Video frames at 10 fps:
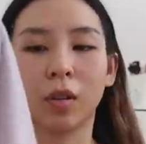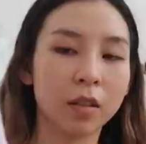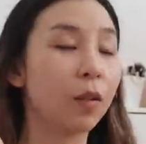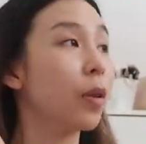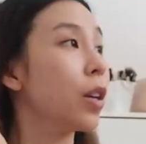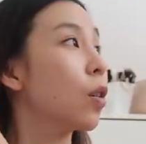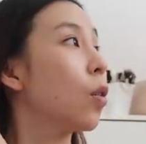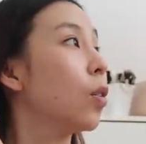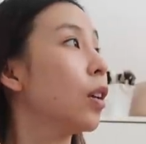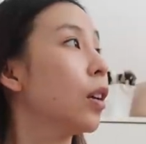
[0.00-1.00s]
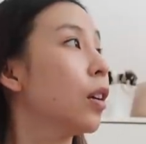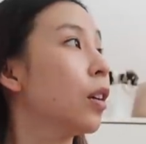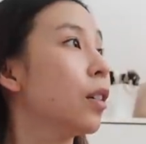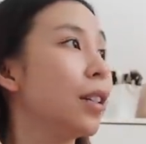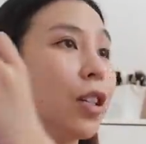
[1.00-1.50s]
Is that what you call it?
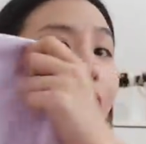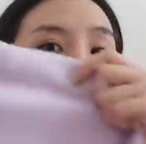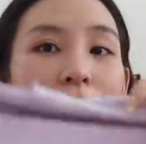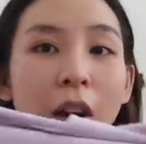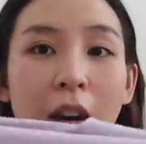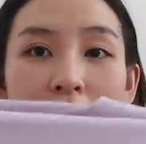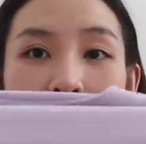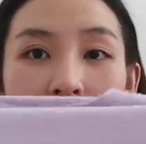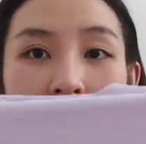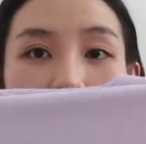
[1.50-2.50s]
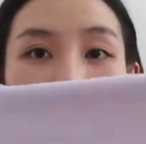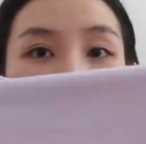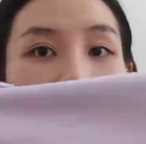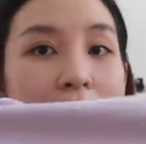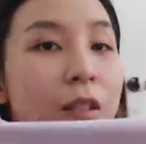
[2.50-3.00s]
Ditto, no. Right?
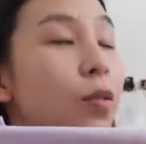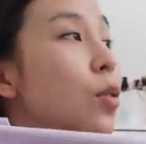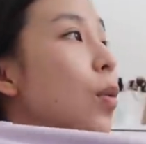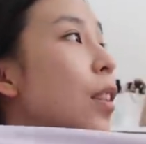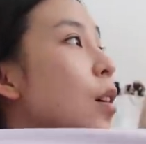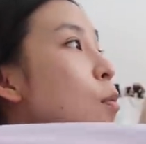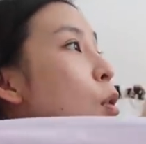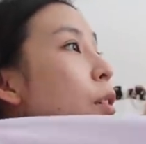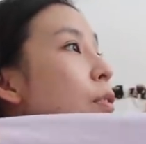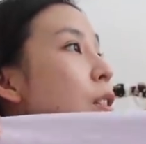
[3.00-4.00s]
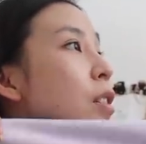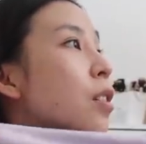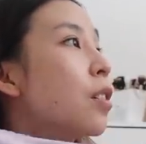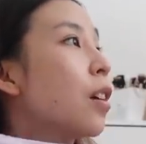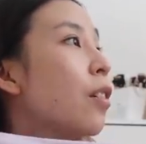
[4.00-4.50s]
This was one that morphs
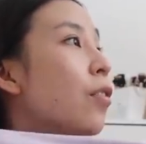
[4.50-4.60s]
into